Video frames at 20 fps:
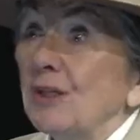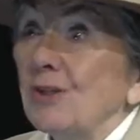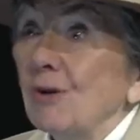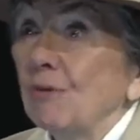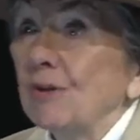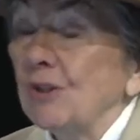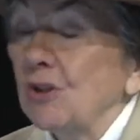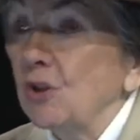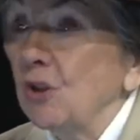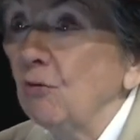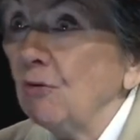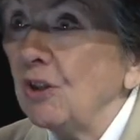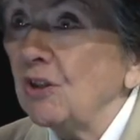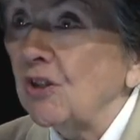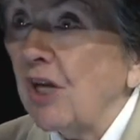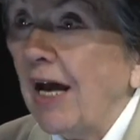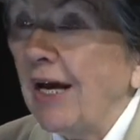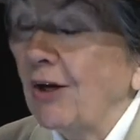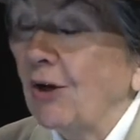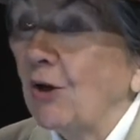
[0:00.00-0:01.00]
So as soon
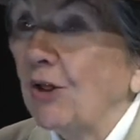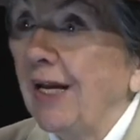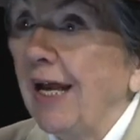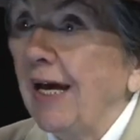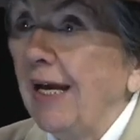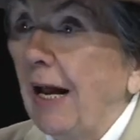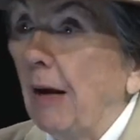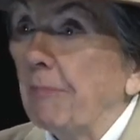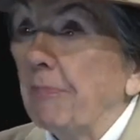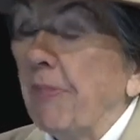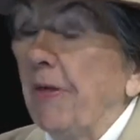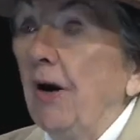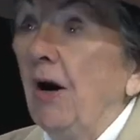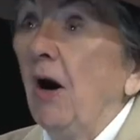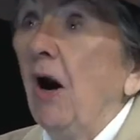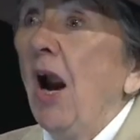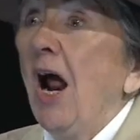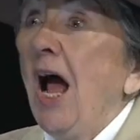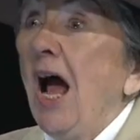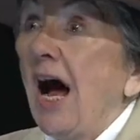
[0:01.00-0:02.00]
as I could get up
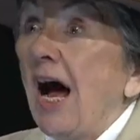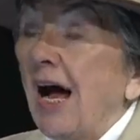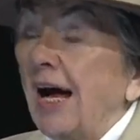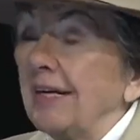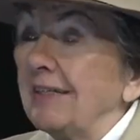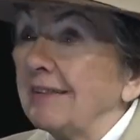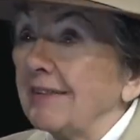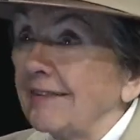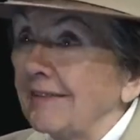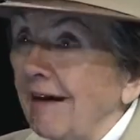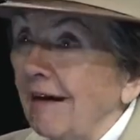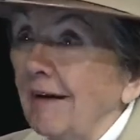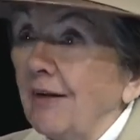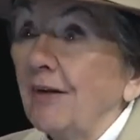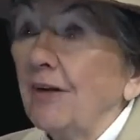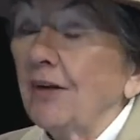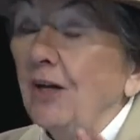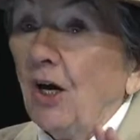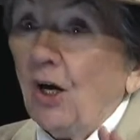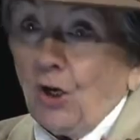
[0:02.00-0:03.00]
there, I
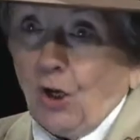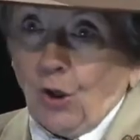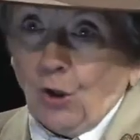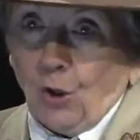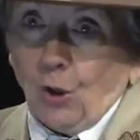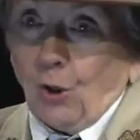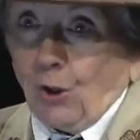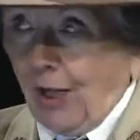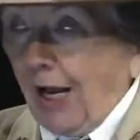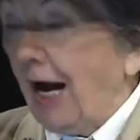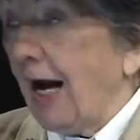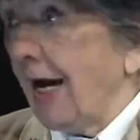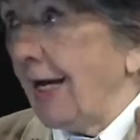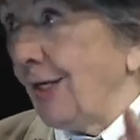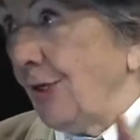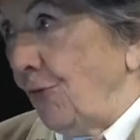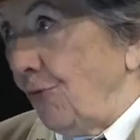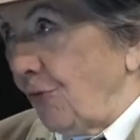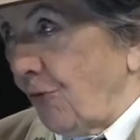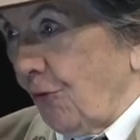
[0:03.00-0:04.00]
started a girl
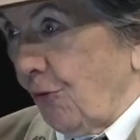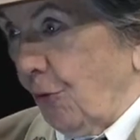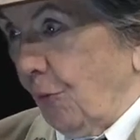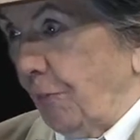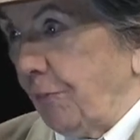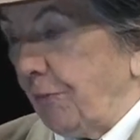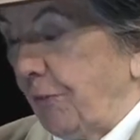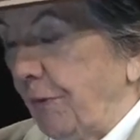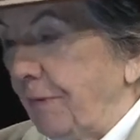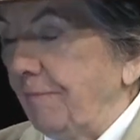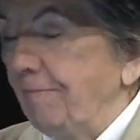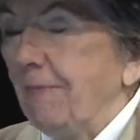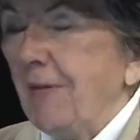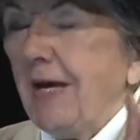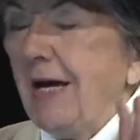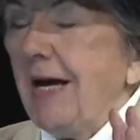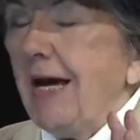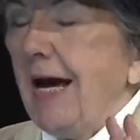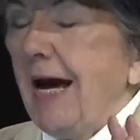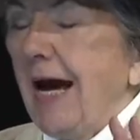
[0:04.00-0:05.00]
guide troop.
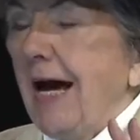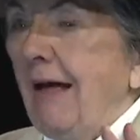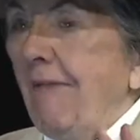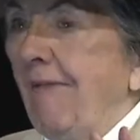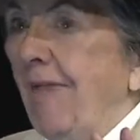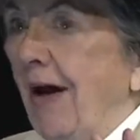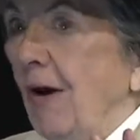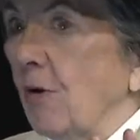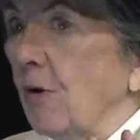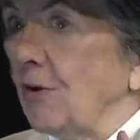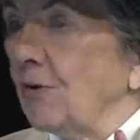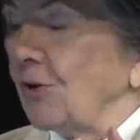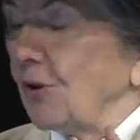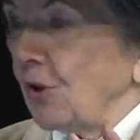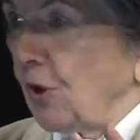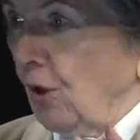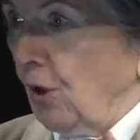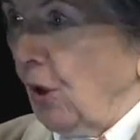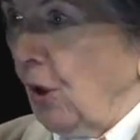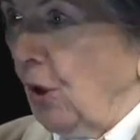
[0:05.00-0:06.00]
And those
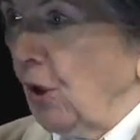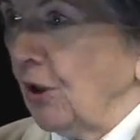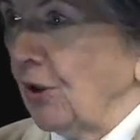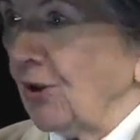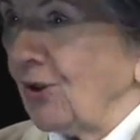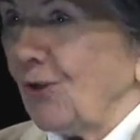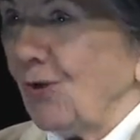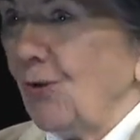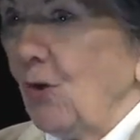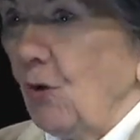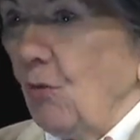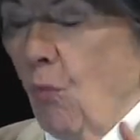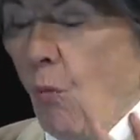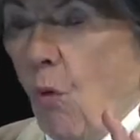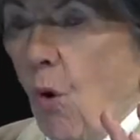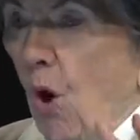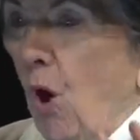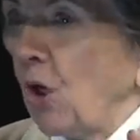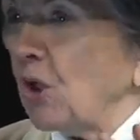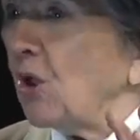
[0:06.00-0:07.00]
girls
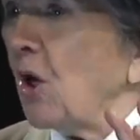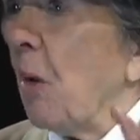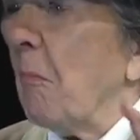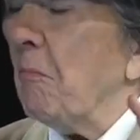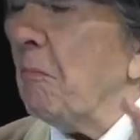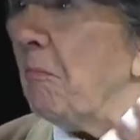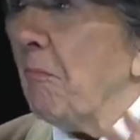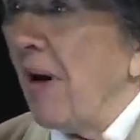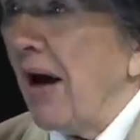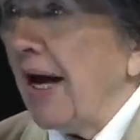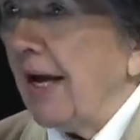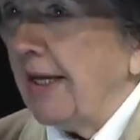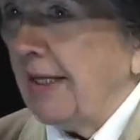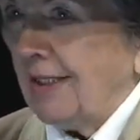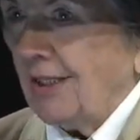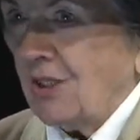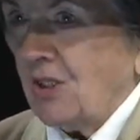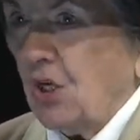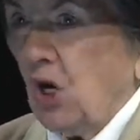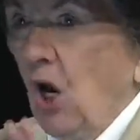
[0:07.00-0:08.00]
walked
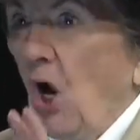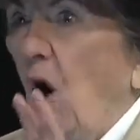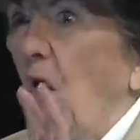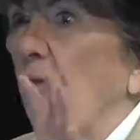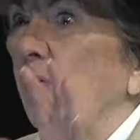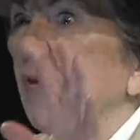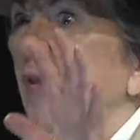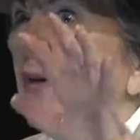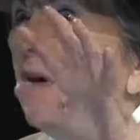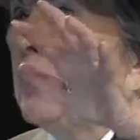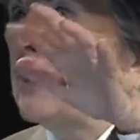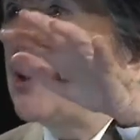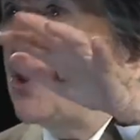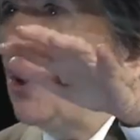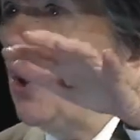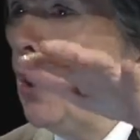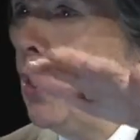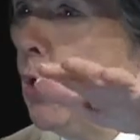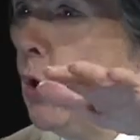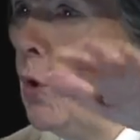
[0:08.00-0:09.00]
miles over these
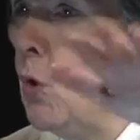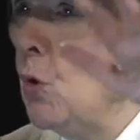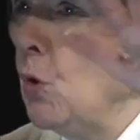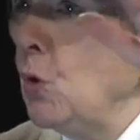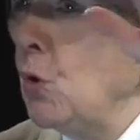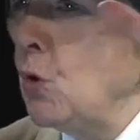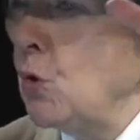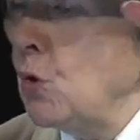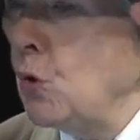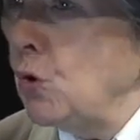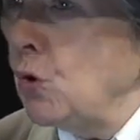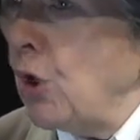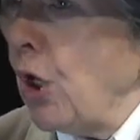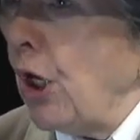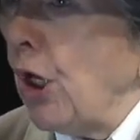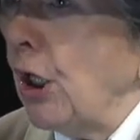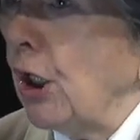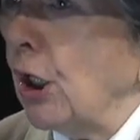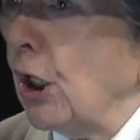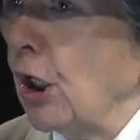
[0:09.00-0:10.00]
huge
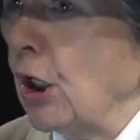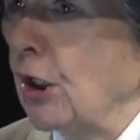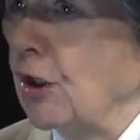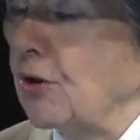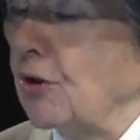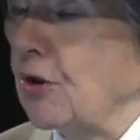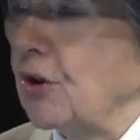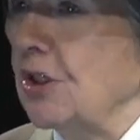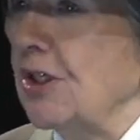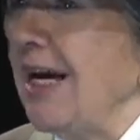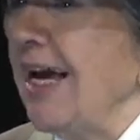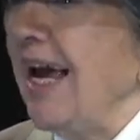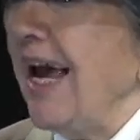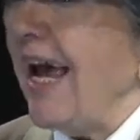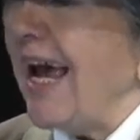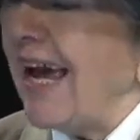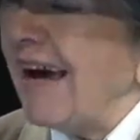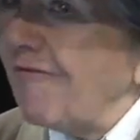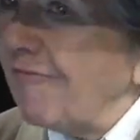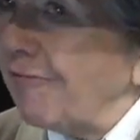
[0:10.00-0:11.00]
hills
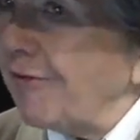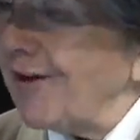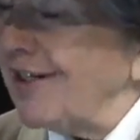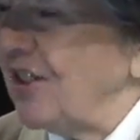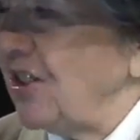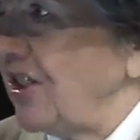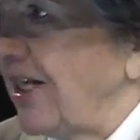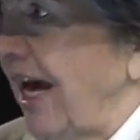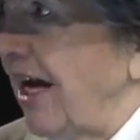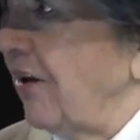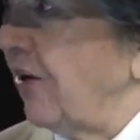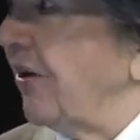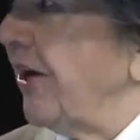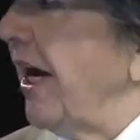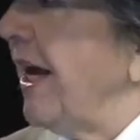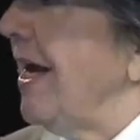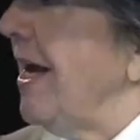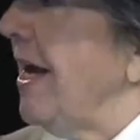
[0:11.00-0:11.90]
every Saturday